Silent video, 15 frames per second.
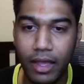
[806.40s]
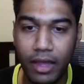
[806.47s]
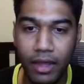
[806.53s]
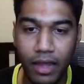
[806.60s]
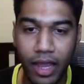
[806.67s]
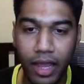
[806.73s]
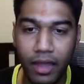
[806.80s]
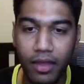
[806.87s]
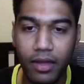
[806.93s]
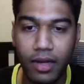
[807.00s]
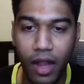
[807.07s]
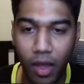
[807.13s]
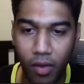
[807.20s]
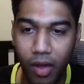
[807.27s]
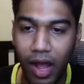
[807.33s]
Okay,
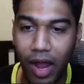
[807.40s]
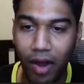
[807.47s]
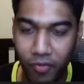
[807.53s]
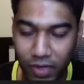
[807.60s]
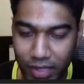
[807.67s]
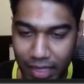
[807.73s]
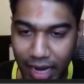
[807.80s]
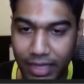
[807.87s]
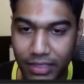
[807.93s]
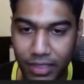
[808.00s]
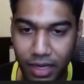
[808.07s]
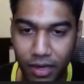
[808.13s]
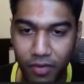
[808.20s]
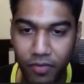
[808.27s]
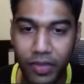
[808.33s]
now after that is
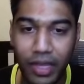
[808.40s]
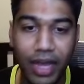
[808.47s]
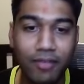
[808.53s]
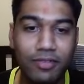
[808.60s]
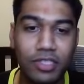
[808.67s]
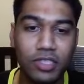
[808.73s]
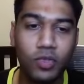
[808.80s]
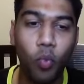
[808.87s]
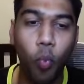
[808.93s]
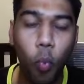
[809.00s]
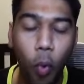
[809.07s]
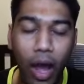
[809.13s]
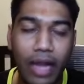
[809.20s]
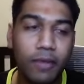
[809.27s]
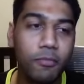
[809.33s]
done, we have just
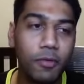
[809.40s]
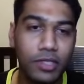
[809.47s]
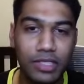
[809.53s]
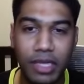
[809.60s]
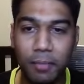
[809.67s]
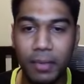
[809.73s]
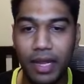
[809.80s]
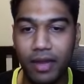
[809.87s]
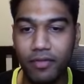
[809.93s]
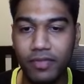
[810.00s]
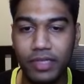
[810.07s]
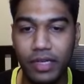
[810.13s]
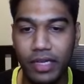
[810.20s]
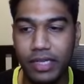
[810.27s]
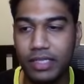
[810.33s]
one more step left,
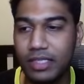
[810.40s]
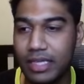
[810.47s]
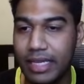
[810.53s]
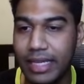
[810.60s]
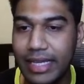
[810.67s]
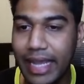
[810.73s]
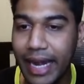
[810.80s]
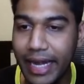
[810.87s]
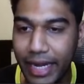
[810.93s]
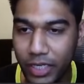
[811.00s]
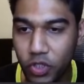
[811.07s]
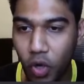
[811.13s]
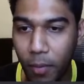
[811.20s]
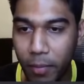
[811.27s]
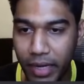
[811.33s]
is getting
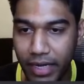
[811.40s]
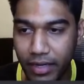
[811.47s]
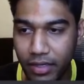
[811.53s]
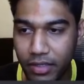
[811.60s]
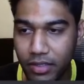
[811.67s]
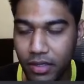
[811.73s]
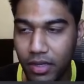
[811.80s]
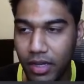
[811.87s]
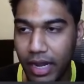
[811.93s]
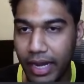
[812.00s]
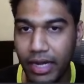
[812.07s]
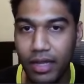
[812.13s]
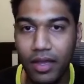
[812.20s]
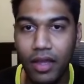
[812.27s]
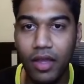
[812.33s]
job details, right?
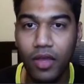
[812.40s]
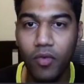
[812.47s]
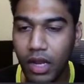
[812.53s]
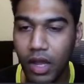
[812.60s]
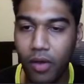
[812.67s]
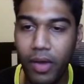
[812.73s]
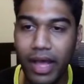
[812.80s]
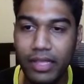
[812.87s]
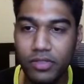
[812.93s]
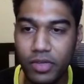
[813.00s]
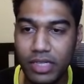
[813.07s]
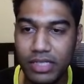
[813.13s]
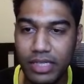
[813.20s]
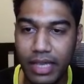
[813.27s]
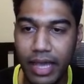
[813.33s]
Now, as you
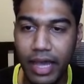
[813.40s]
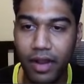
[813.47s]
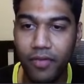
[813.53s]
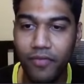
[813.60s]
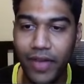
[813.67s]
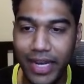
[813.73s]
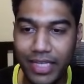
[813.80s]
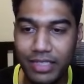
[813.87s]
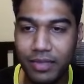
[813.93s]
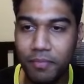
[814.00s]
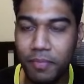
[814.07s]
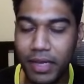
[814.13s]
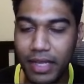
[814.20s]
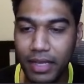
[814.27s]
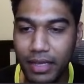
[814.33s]
can see here, very
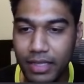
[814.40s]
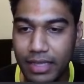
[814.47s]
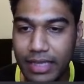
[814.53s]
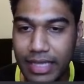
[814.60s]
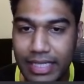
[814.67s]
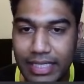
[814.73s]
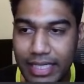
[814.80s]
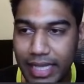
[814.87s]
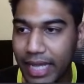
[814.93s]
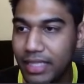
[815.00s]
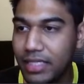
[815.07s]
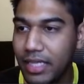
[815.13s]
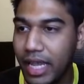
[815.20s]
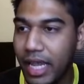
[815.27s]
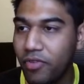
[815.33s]
simply, this
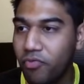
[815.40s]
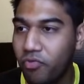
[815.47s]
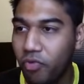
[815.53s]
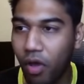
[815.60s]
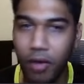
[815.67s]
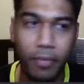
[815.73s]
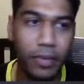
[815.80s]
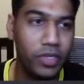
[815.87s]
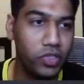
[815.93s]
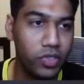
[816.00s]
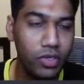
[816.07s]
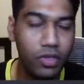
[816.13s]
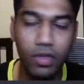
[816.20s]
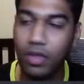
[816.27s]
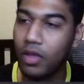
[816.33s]
gets information